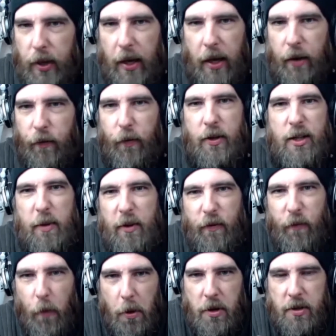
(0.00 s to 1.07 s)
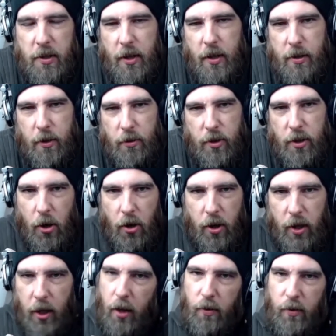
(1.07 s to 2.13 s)
It's okay for it to be forced because
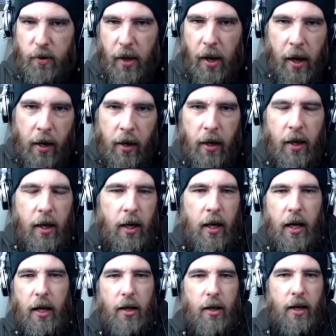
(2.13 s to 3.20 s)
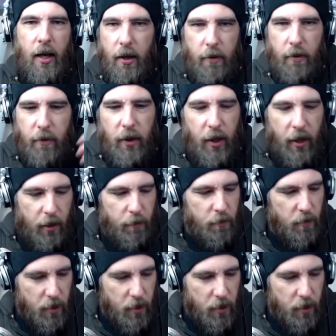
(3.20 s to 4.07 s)
you're starting a new thing, and you gotta